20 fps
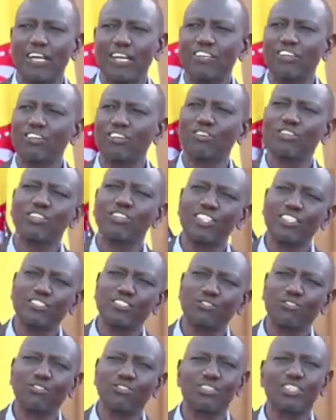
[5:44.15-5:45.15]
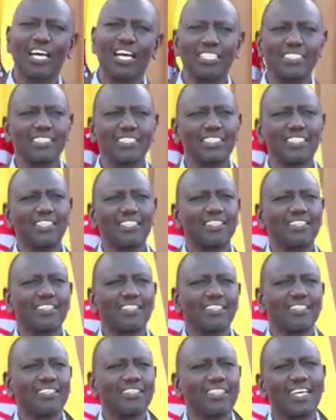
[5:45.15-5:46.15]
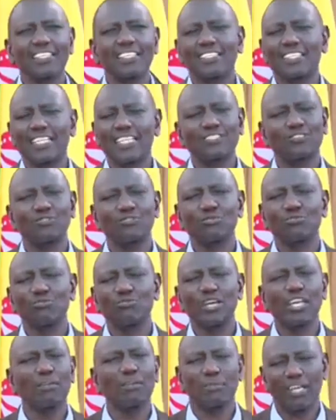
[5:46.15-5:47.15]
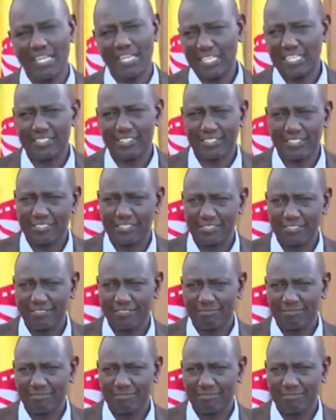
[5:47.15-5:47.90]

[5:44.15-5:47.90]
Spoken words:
I don't know, this or that, that's way behind us.